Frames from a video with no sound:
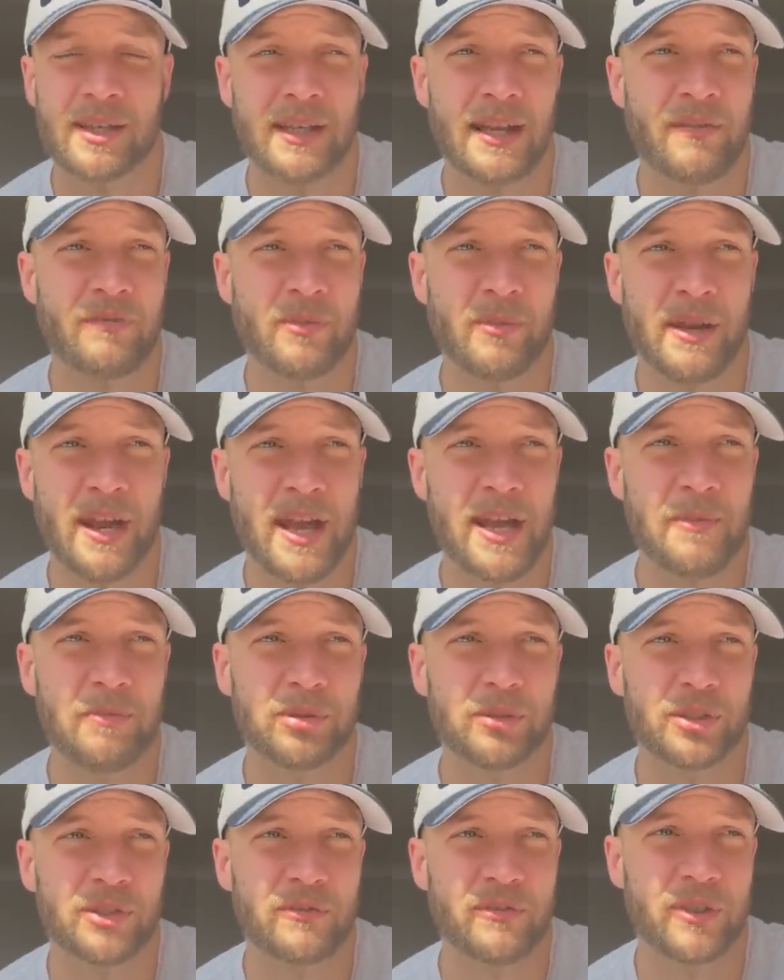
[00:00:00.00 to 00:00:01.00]
I gave them an A+
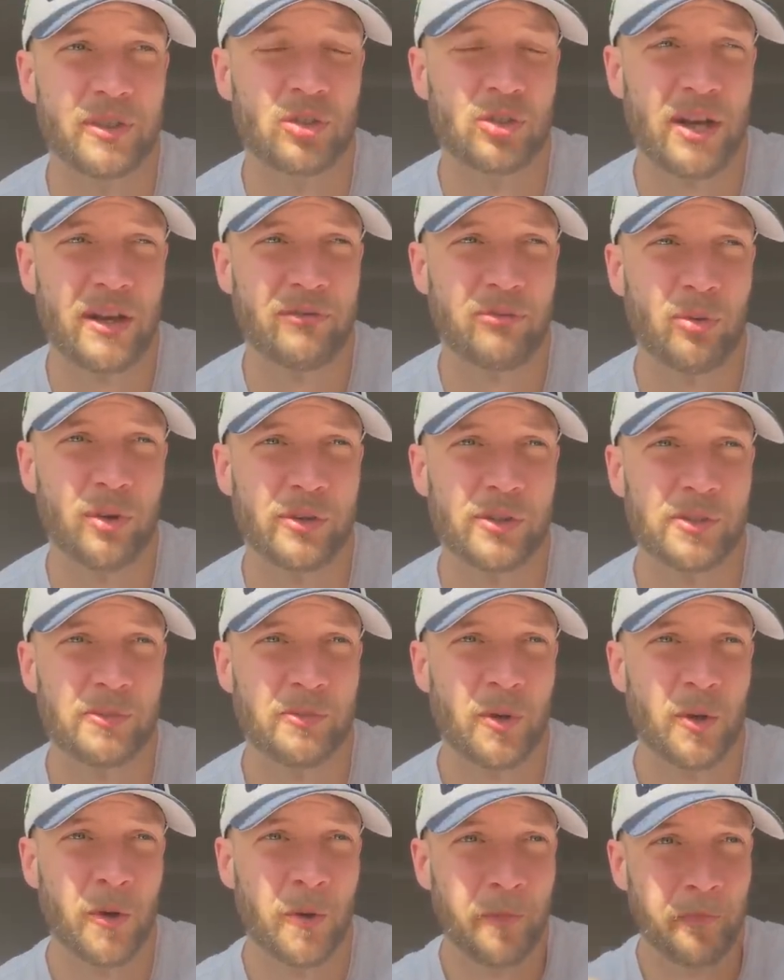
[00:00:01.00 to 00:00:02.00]
for the draft once
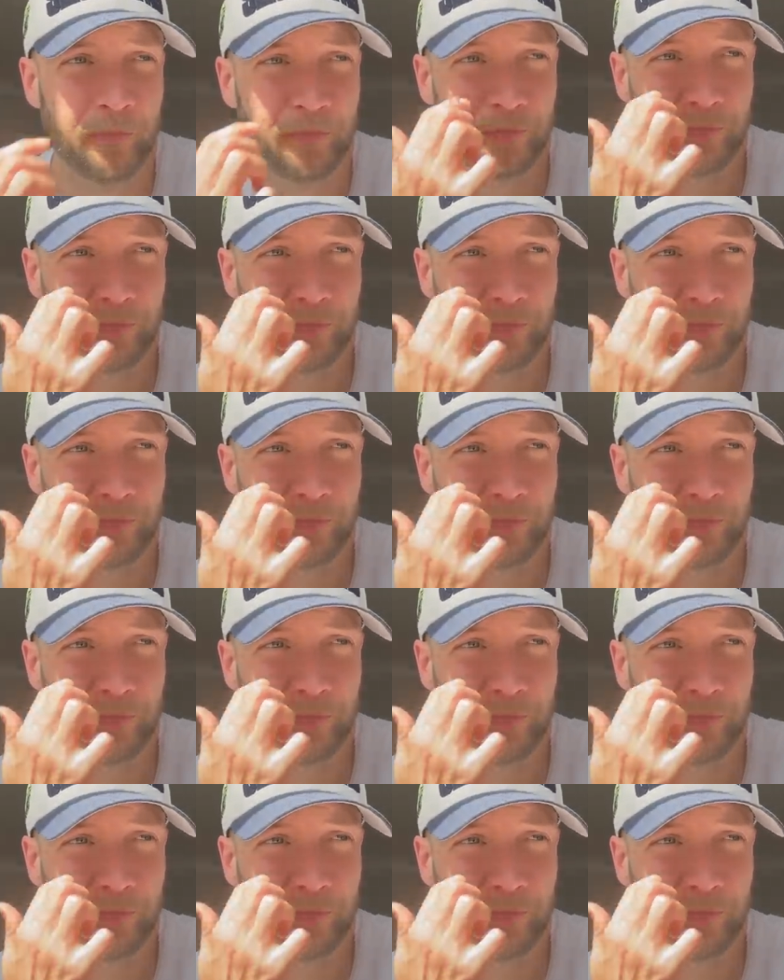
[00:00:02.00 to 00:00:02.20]
more.